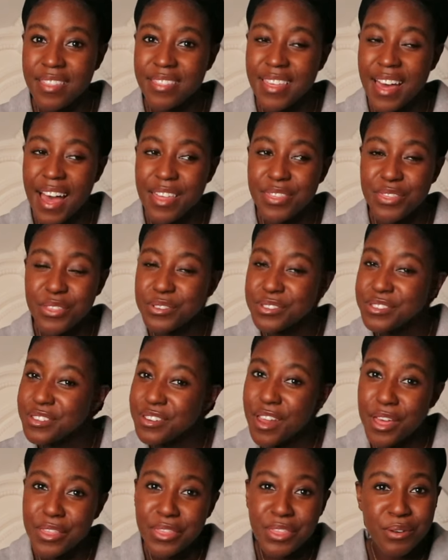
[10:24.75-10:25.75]
that there's
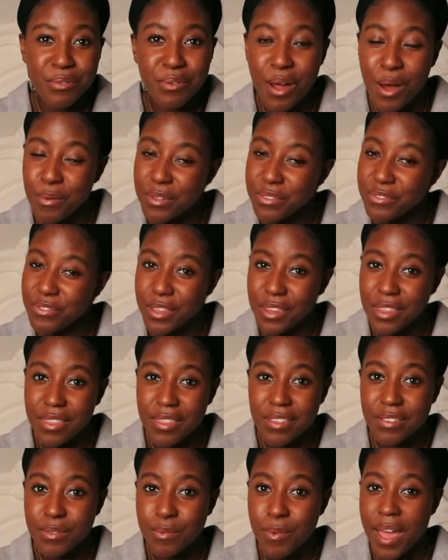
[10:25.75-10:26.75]
nothing wrong with feeling
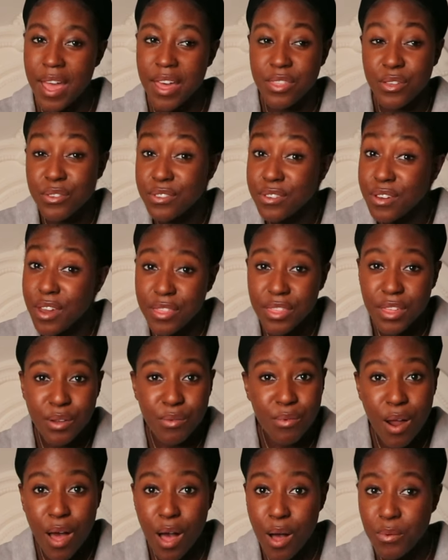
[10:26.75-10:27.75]
this way. There's nothing
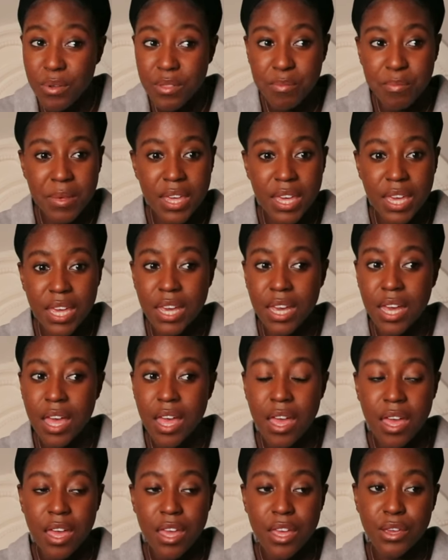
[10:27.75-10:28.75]
wrong with being,
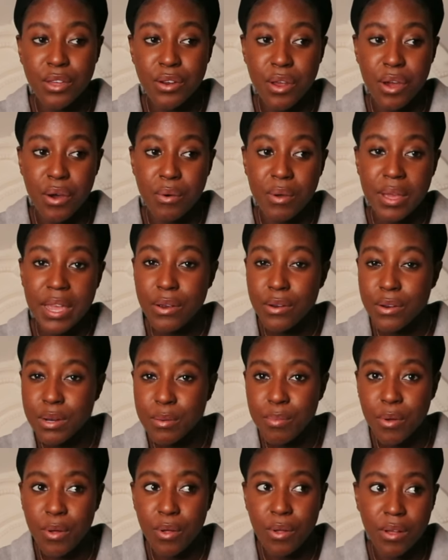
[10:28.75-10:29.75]
you know,
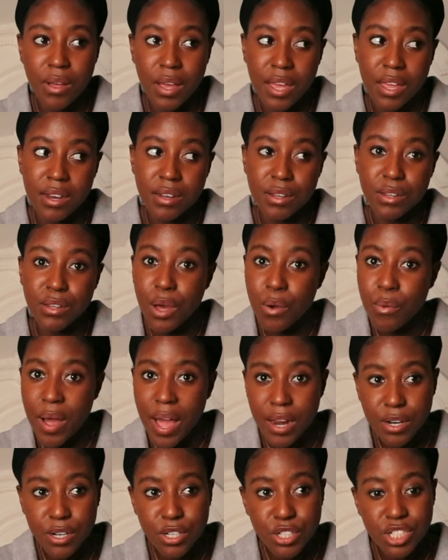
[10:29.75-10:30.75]
irritable and low
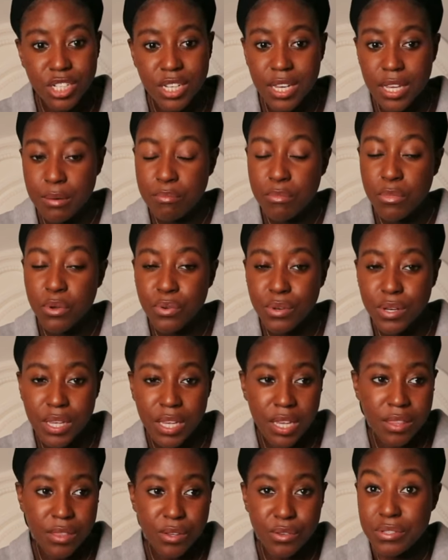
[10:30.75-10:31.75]
energy and
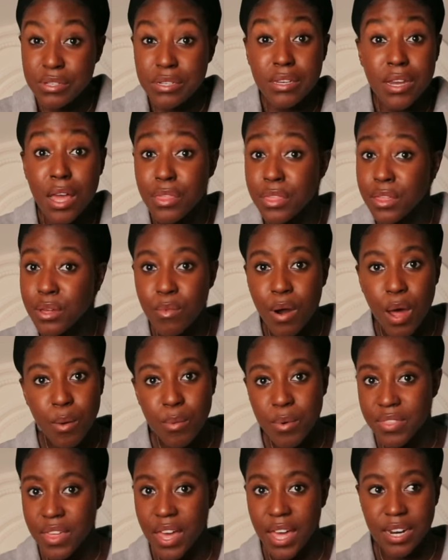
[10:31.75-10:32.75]
moody. There's nothing wrong
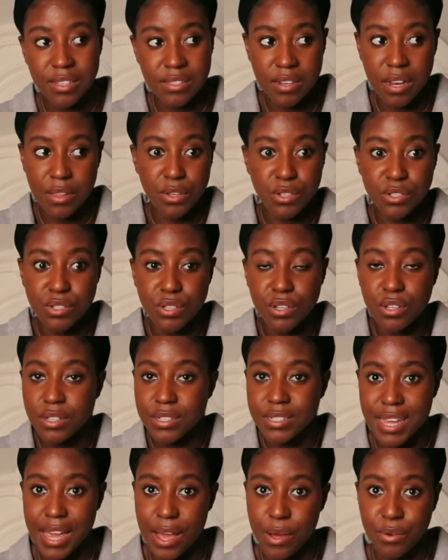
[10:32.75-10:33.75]
with that. It's nothing to look
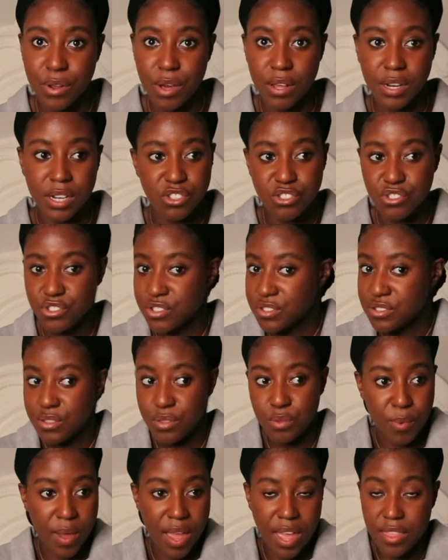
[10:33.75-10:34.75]
down on. It's just
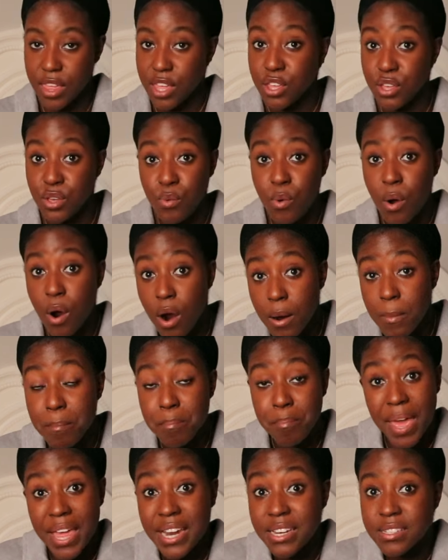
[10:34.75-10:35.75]
the way that you are
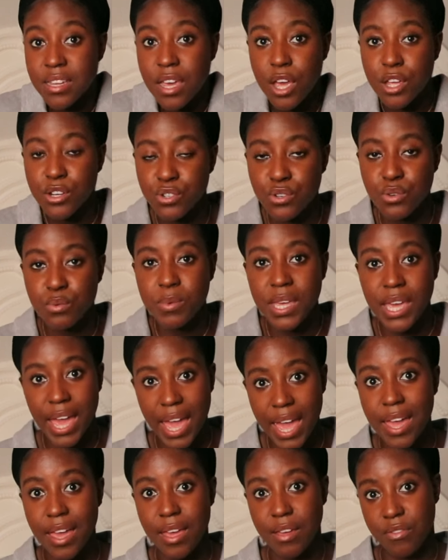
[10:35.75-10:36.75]
meant to
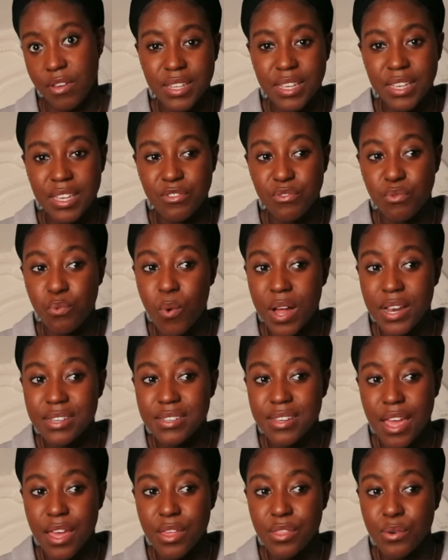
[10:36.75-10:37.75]
behave. If one
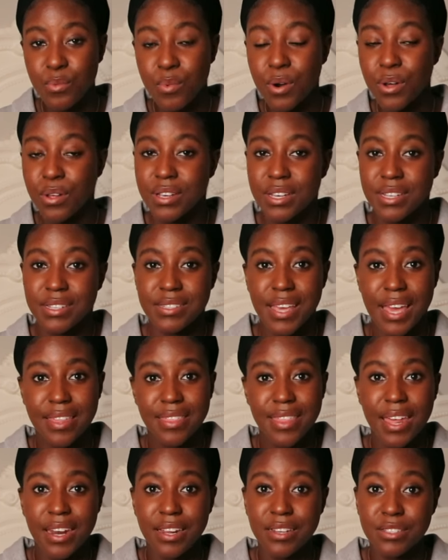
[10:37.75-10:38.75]
day the world can take
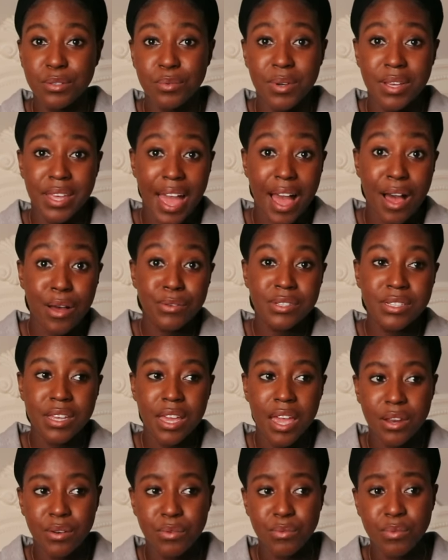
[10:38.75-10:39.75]
that into account
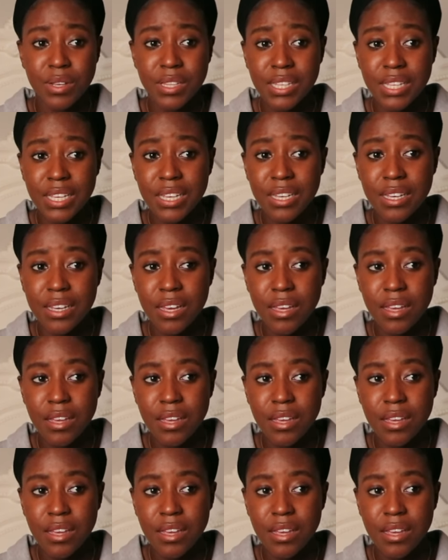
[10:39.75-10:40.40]
and really